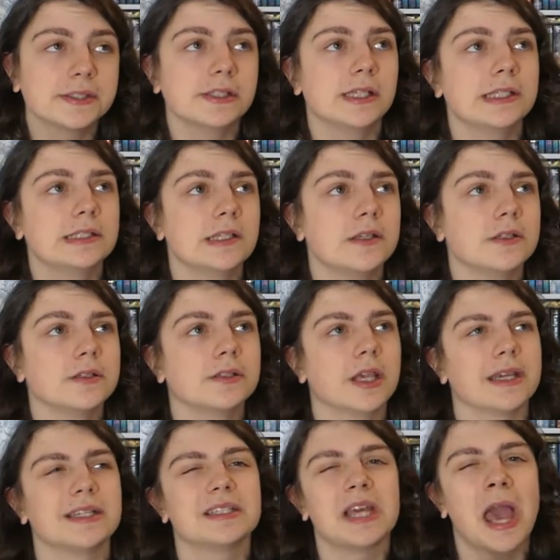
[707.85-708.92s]
This is
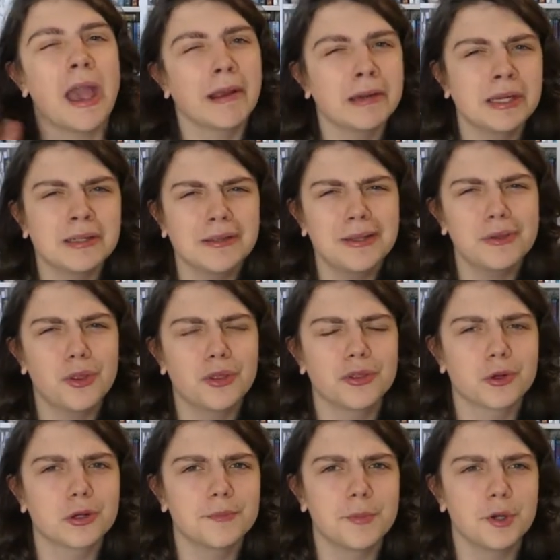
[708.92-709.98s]
like technically the
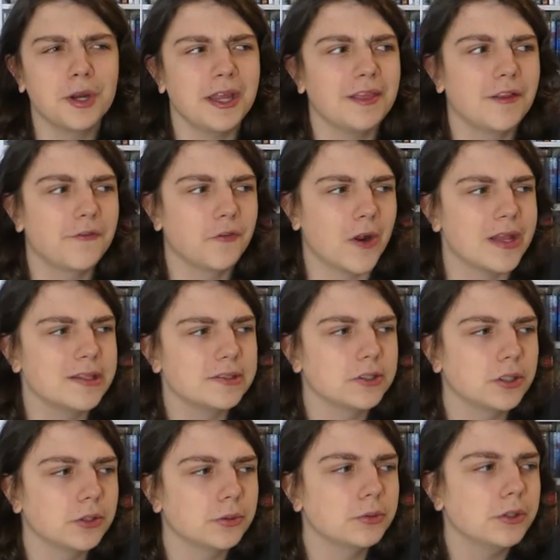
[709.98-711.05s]
third book in the Friend
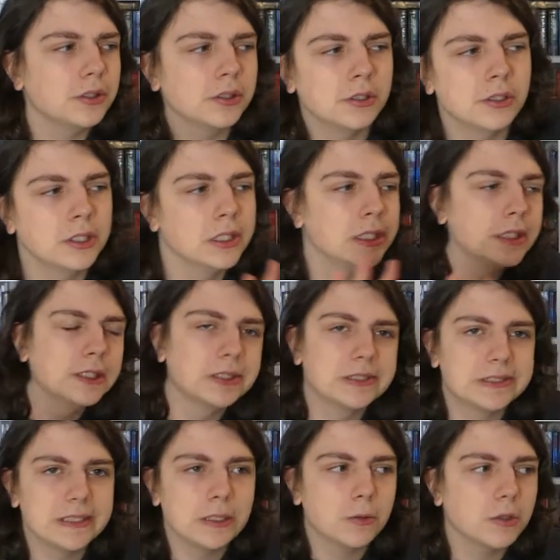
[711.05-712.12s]
Zone
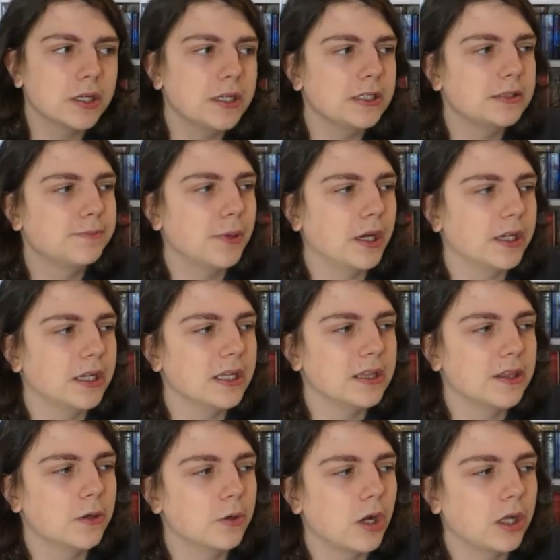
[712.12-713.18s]
series, but
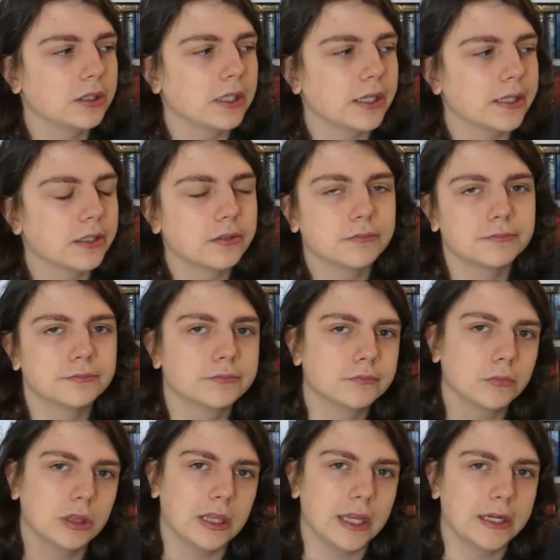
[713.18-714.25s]
they're not like
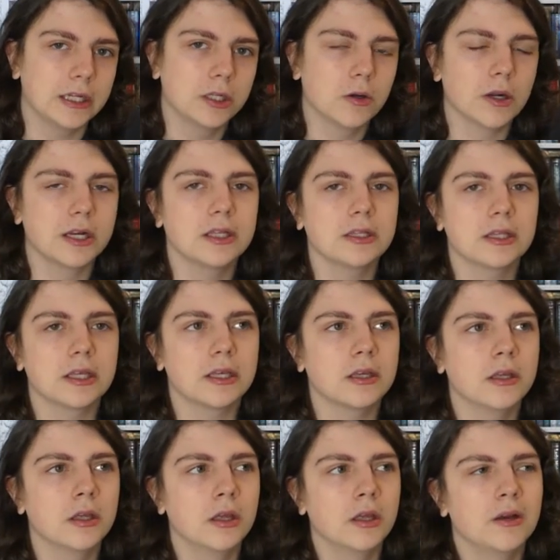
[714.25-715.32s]
related or anything.